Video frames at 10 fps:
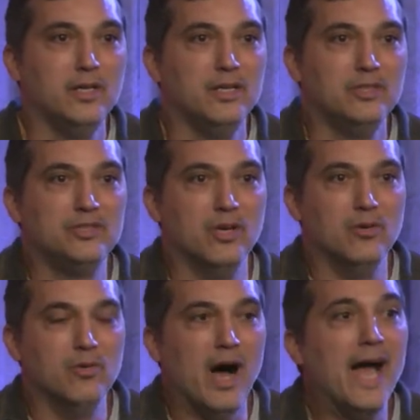
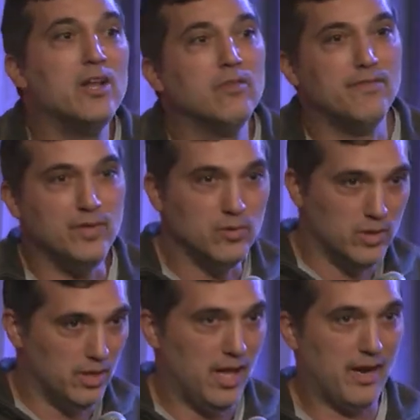So I don't view
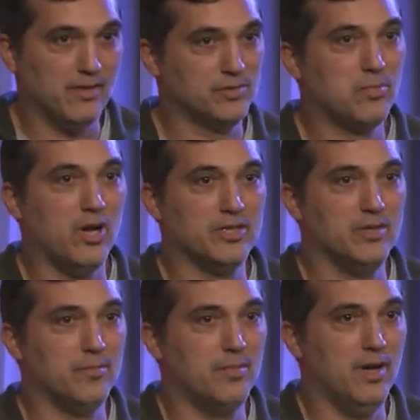a lot of those
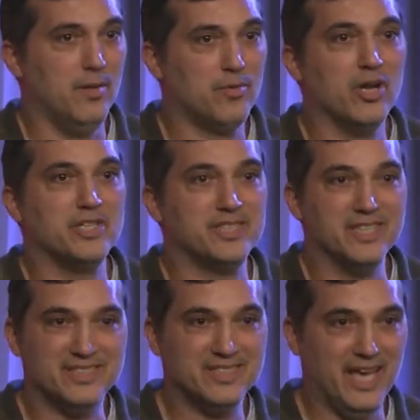projects
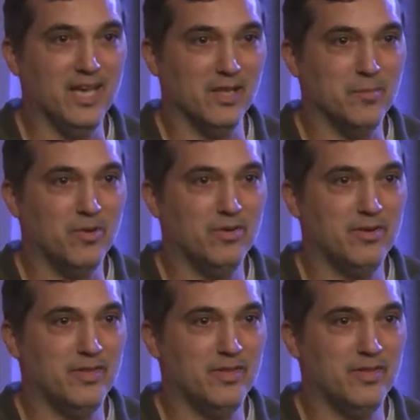as scalable.